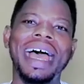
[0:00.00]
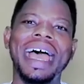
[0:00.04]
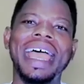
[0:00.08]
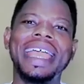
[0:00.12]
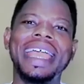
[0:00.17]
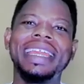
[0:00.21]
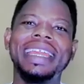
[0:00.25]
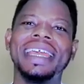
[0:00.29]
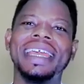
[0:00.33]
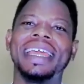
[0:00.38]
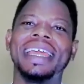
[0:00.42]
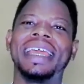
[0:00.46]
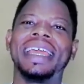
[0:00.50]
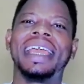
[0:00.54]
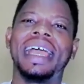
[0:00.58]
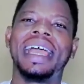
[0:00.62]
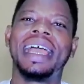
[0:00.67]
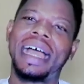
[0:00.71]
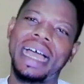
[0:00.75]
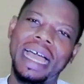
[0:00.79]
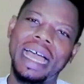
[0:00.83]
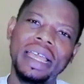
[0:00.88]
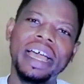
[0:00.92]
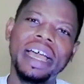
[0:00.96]
Hi there.
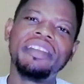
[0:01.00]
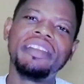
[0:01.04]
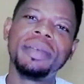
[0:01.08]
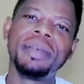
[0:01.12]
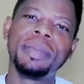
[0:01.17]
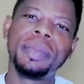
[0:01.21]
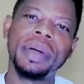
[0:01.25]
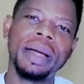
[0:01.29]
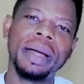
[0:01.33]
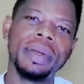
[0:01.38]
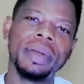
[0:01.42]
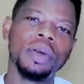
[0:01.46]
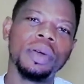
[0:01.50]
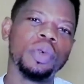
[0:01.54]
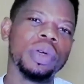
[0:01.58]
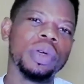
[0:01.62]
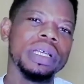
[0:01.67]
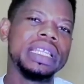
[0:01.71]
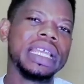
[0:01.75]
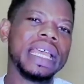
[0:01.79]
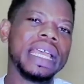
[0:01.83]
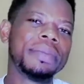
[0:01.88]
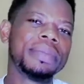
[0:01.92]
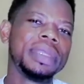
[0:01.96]
Are you having problem
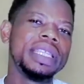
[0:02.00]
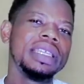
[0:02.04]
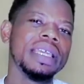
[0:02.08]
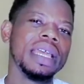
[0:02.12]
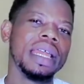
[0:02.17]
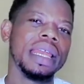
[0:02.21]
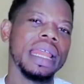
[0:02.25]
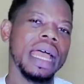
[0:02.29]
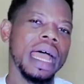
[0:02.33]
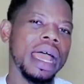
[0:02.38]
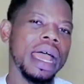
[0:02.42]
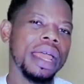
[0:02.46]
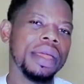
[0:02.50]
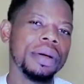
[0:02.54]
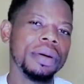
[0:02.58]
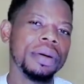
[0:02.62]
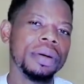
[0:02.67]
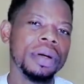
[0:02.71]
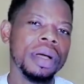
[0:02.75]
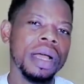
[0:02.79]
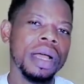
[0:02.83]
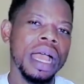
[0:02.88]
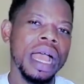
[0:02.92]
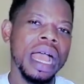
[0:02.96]
with MTN aYo?
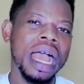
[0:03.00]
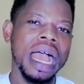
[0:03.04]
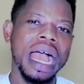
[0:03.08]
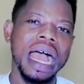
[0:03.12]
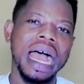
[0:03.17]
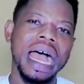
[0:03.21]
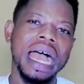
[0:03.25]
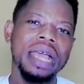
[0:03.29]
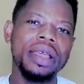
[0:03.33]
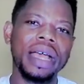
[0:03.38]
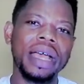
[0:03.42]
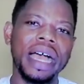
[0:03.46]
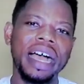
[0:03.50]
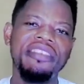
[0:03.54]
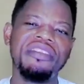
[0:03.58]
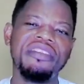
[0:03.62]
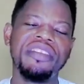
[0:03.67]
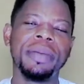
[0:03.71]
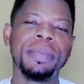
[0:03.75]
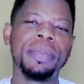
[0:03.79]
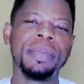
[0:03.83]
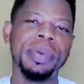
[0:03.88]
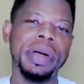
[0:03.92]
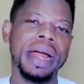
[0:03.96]
Are you
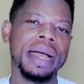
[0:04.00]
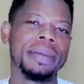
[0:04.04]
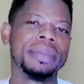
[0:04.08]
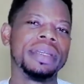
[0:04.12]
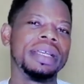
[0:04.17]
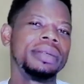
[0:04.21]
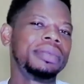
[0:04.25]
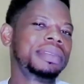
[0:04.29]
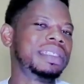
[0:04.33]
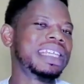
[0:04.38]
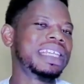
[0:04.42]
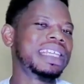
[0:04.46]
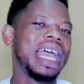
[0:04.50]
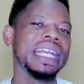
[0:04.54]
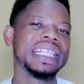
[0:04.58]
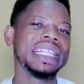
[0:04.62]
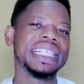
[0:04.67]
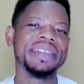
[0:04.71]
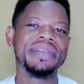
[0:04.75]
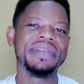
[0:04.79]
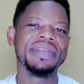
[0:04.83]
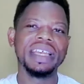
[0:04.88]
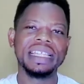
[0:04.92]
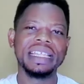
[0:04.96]
having problem
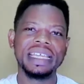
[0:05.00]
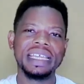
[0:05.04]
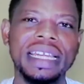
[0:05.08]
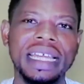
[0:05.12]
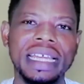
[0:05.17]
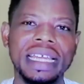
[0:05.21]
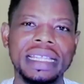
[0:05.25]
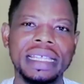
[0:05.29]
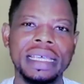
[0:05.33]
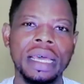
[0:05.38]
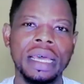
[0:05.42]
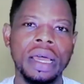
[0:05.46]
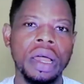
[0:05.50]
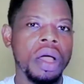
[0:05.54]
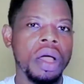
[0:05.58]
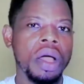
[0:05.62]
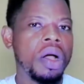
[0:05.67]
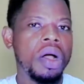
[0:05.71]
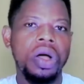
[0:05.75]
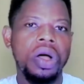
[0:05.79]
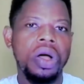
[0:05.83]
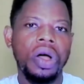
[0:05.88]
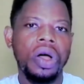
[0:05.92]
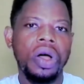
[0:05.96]
deactivating it,
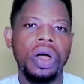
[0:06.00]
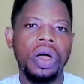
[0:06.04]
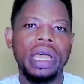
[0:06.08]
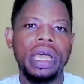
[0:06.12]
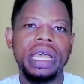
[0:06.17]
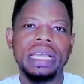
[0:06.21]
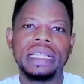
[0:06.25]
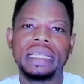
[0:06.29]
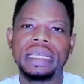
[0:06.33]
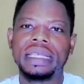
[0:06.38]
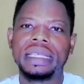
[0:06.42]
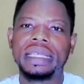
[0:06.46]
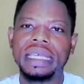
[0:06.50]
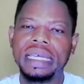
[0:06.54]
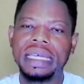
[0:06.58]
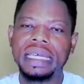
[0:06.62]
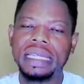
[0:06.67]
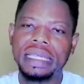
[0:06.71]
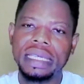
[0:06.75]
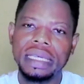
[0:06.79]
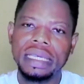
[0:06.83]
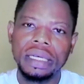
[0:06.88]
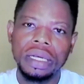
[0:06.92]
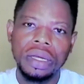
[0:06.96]
or it is
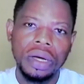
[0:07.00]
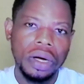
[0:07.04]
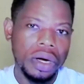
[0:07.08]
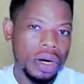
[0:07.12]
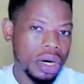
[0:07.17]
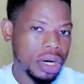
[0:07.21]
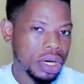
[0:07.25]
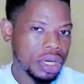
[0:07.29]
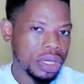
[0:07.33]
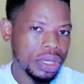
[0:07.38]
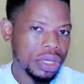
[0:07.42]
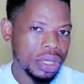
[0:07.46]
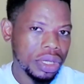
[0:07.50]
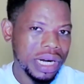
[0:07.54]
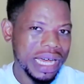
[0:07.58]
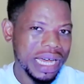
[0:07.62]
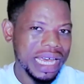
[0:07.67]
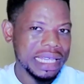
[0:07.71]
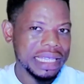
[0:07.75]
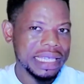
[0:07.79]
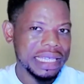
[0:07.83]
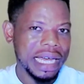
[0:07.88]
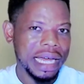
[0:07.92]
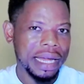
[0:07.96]
eating all your
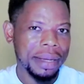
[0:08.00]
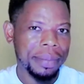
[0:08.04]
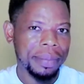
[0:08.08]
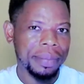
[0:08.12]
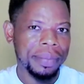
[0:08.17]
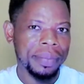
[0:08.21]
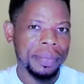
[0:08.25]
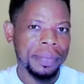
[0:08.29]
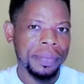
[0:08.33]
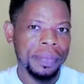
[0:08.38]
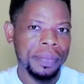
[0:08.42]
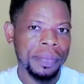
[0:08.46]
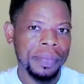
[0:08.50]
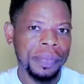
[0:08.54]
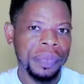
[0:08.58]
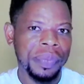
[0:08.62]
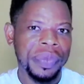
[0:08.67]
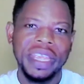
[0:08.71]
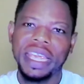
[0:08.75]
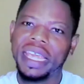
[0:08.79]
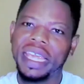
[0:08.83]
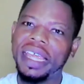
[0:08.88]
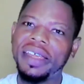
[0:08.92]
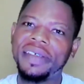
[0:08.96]
airtime?
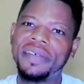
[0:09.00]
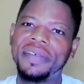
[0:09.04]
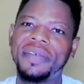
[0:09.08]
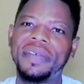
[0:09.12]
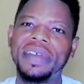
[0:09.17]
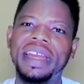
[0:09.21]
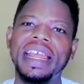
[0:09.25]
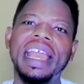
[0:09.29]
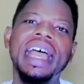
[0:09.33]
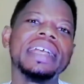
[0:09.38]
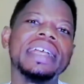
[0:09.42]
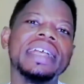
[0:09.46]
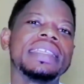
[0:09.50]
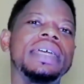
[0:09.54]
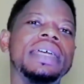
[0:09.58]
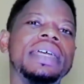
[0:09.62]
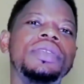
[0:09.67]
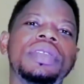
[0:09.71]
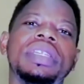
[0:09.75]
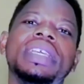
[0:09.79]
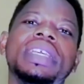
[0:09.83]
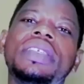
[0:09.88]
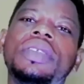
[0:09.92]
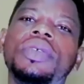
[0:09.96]
If the answer
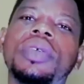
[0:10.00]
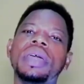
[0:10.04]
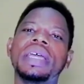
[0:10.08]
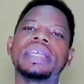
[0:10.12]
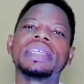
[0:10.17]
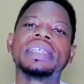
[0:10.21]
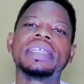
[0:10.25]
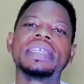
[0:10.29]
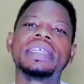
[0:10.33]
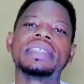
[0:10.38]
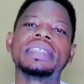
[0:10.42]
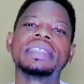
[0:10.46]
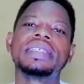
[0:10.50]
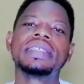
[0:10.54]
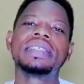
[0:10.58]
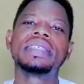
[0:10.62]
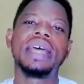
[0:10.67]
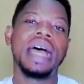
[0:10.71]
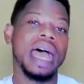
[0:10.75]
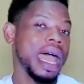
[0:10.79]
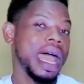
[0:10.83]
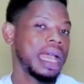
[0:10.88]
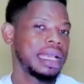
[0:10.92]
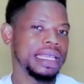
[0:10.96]
to these
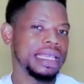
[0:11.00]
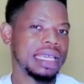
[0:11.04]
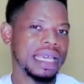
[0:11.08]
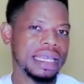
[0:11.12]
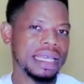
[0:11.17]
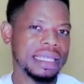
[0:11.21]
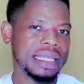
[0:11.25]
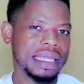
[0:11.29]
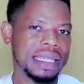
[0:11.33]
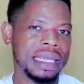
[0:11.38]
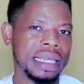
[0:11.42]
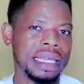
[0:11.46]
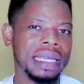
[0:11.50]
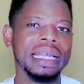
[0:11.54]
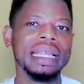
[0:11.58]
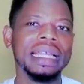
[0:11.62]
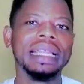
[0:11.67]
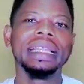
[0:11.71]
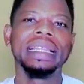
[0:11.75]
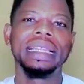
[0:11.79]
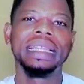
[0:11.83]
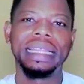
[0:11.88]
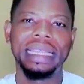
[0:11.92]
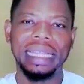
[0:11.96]
questions are yes,
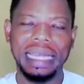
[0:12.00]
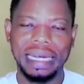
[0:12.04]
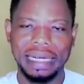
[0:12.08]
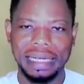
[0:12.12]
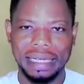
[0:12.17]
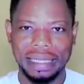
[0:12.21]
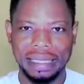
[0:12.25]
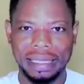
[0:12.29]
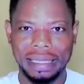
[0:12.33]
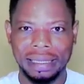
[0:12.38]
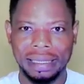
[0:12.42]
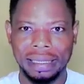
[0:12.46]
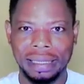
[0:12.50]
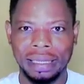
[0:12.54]
then